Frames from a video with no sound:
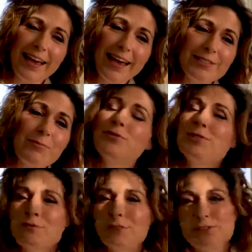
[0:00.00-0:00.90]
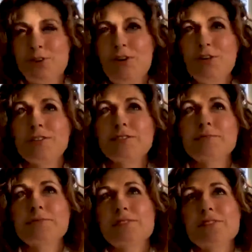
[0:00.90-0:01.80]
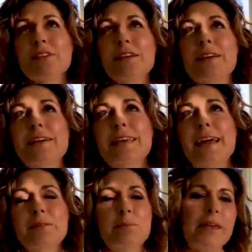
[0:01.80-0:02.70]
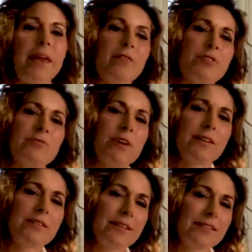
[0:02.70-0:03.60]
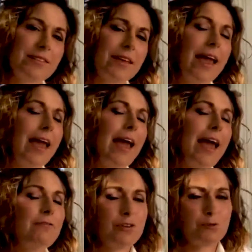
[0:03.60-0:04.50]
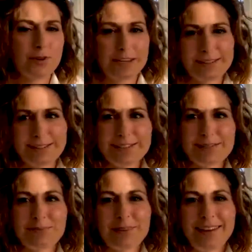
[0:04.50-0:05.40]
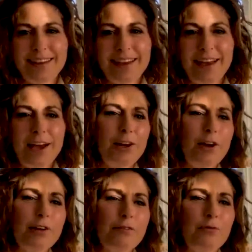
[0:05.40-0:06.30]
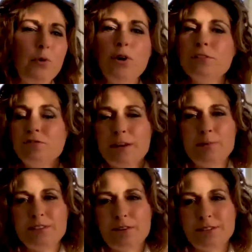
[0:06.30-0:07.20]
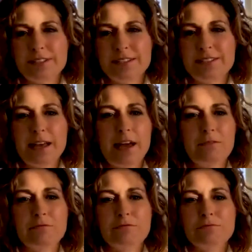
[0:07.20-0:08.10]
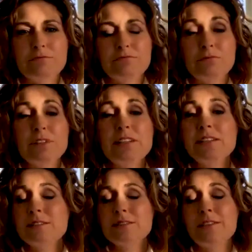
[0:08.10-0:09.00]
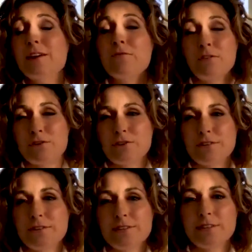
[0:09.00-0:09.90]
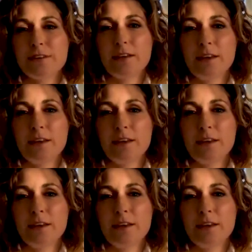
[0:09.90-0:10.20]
As most of the songs can be characterized as evergreens, a lot of world-famous artists have released their versions.